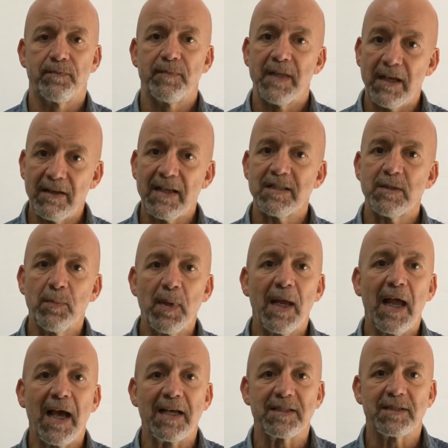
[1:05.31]
Now that's a big
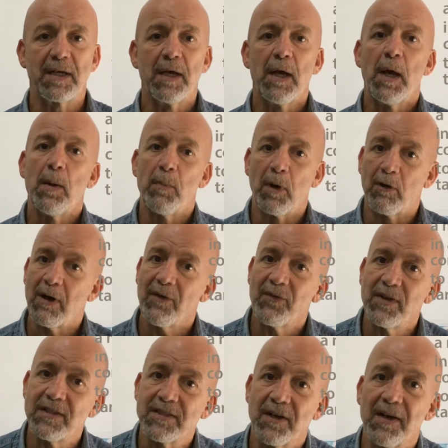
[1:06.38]
ask, but graphic
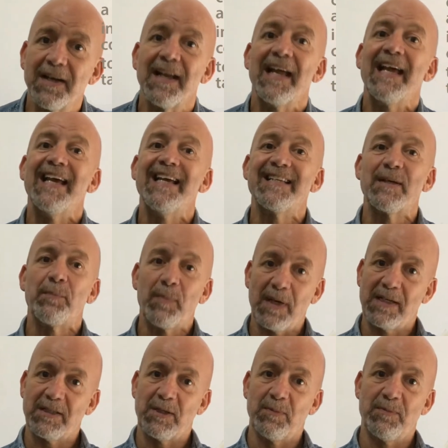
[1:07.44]
design is a big
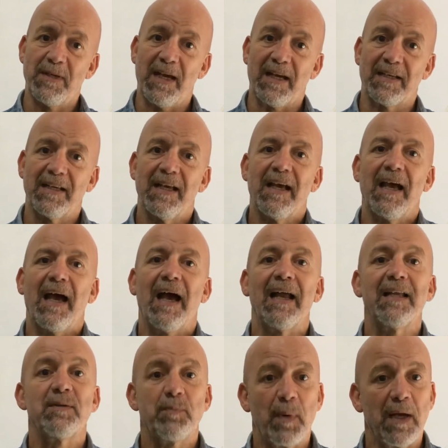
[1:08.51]
subject and
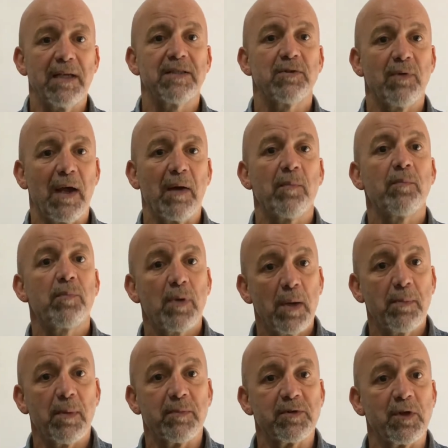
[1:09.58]
it's based around
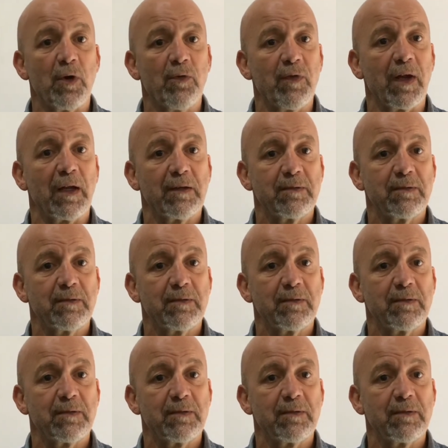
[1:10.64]
problem solving.